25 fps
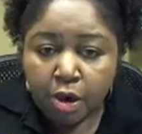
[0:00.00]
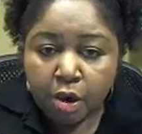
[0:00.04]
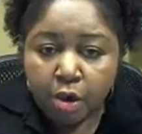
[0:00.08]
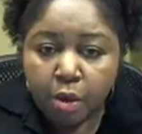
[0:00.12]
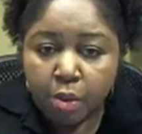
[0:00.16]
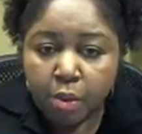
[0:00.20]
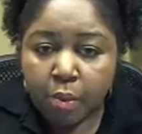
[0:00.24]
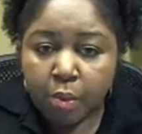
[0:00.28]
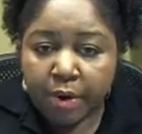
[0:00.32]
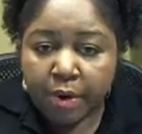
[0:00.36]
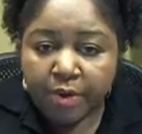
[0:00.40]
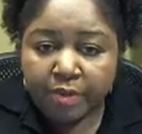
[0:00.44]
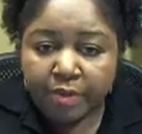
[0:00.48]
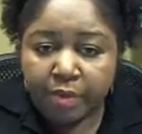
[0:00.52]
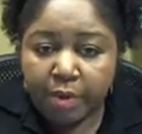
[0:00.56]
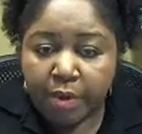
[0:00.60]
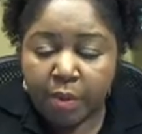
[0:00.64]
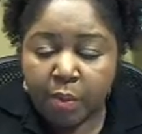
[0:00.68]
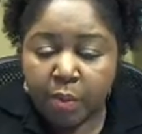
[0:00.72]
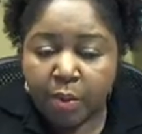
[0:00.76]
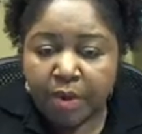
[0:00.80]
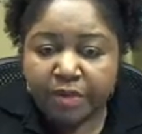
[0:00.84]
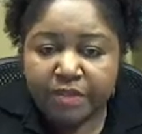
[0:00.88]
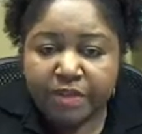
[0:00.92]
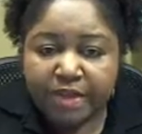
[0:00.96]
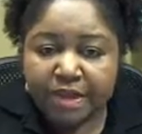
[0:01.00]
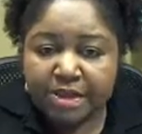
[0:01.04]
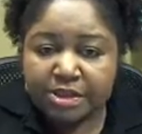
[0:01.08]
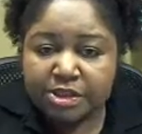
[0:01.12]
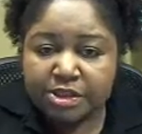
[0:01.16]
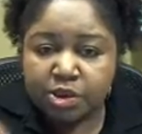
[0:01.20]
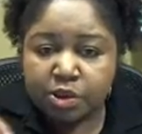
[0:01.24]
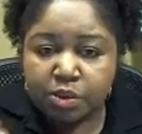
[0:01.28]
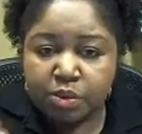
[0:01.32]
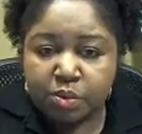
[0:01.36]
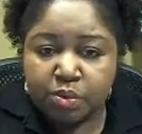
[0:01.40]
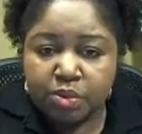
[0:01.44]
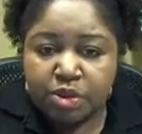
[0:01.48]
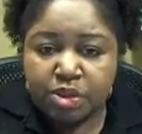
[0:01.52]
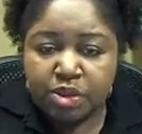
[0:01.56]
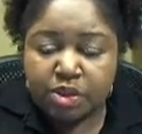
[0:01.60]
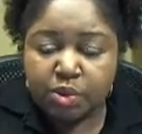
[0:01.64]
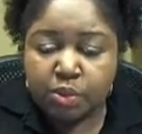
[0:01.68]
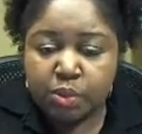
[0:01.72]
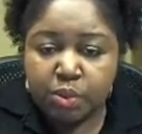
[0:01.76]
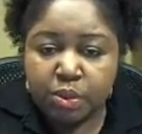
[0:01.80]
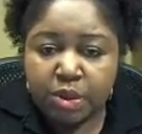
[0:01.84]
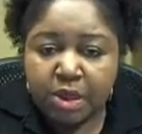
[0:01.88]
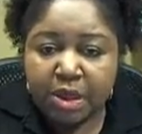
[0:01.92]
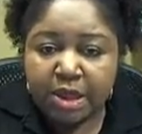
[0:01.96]
or whether what they do
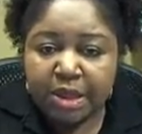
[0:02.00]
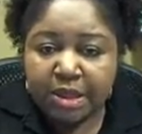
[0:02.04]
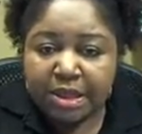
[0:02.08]
to